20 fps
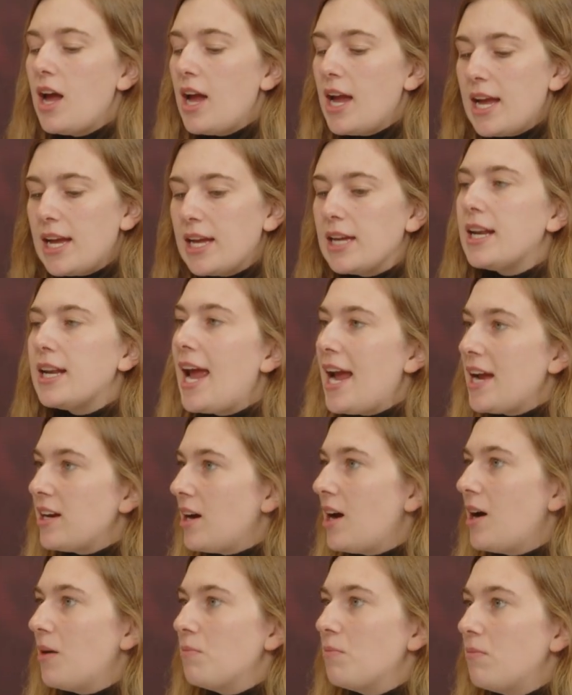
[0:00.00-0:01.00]
It ate
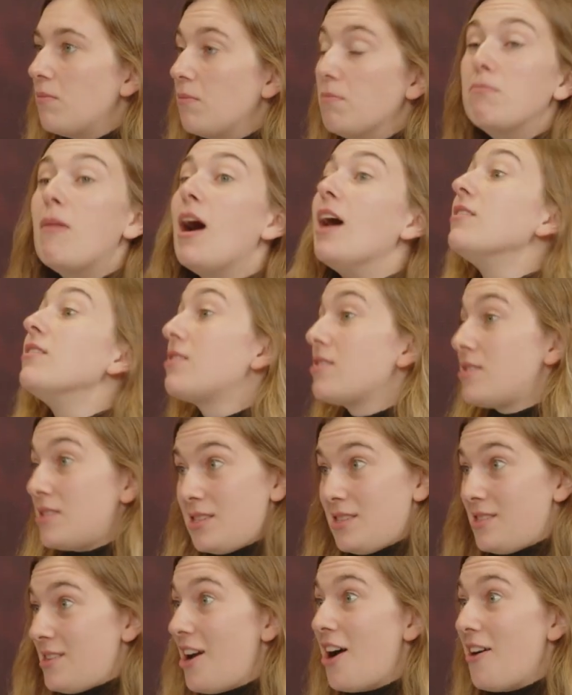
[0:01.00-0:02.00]
up
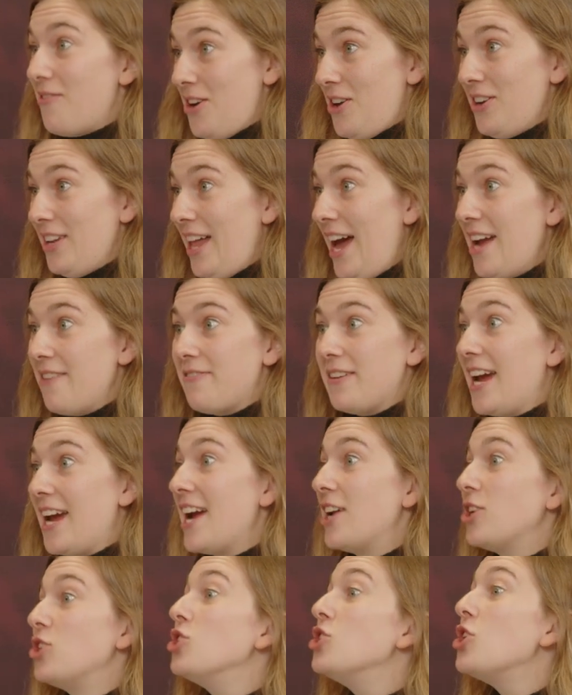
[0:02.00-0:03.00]
months of our life, and I
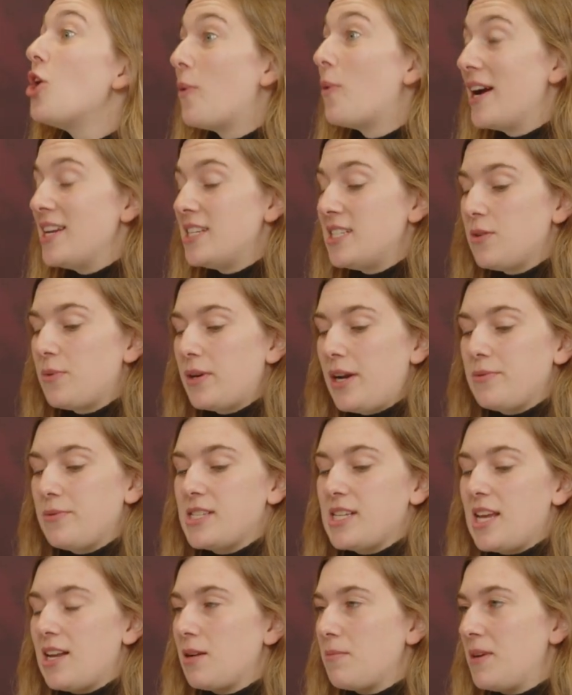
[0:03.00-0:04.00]
had no idea what I was
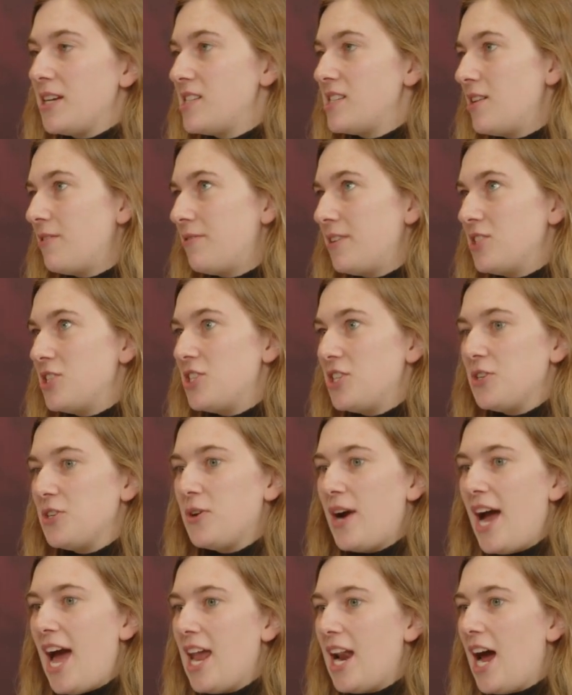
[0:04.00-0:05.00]
getting myself into,
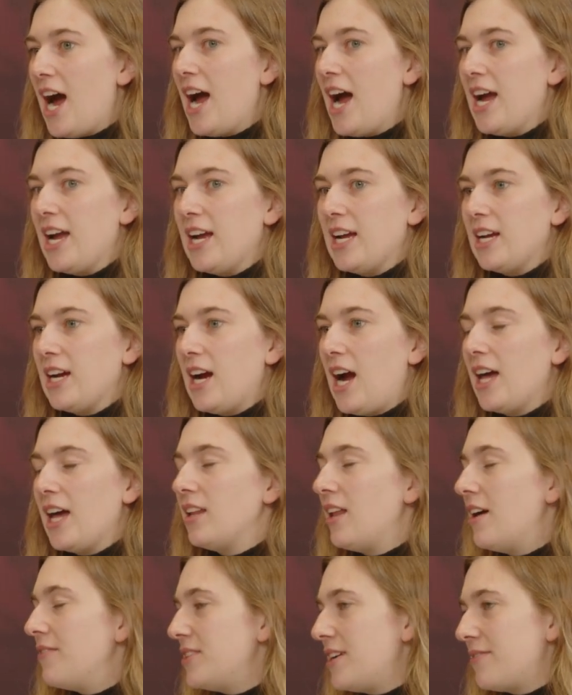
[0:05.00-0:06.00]
and I
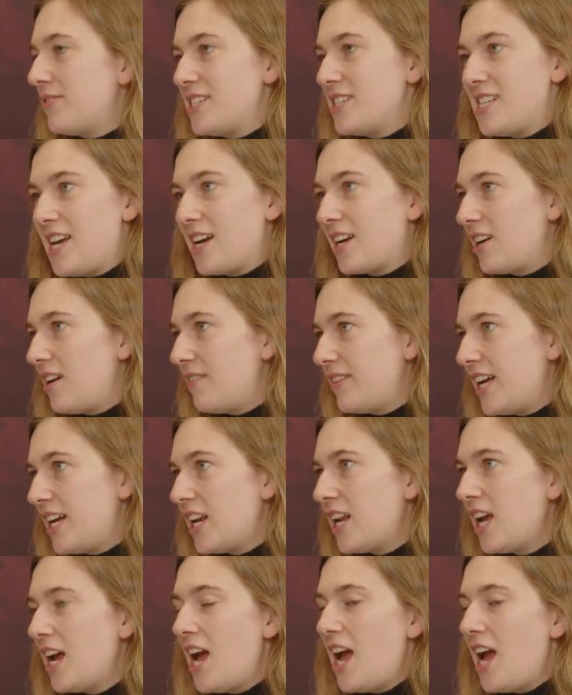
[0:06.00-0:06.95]
loved every second of it.